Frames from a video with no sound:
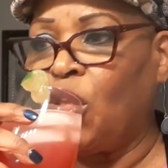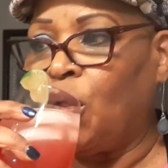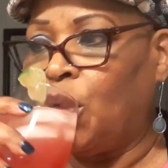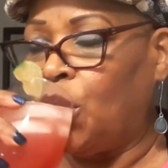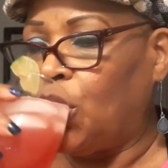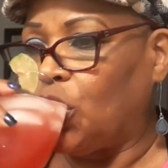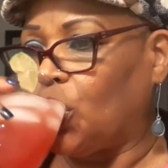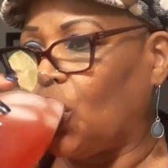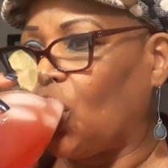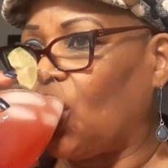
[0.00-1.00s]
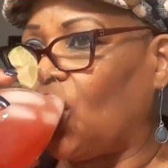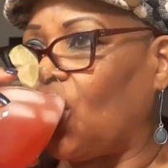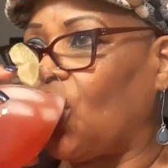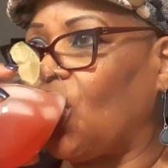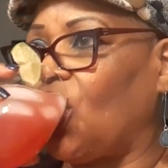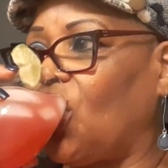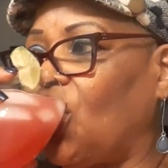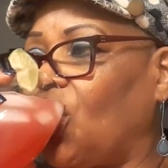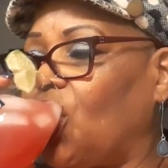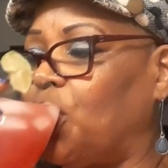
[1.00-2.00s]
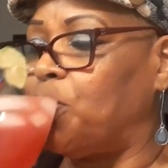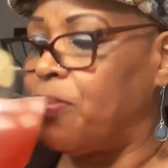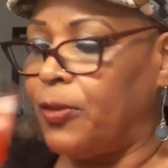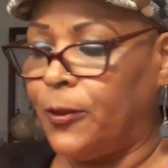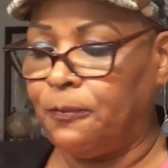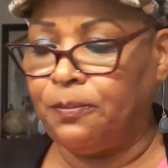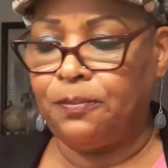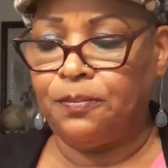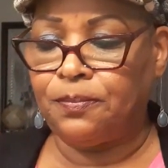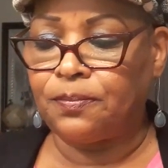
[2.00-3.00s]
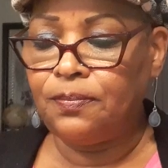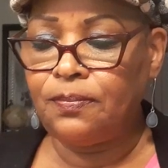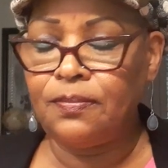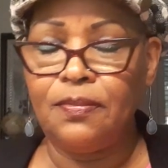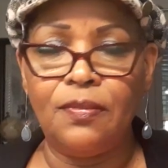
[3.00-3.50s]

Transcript: [no speech]